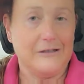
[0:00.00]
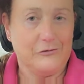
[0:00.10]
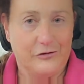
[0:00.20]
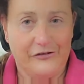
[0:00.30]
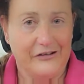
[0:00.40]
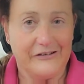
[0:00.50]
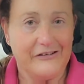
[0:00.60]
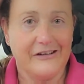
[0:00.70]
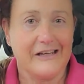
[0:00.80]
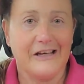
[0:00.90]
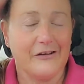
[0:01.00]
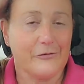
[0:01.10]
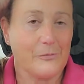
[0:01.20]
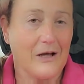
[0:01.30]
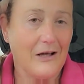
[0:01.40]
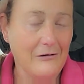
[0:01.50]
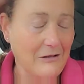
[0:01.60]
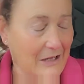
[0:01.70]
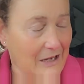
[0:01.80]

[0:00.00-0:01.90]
interesting today as well.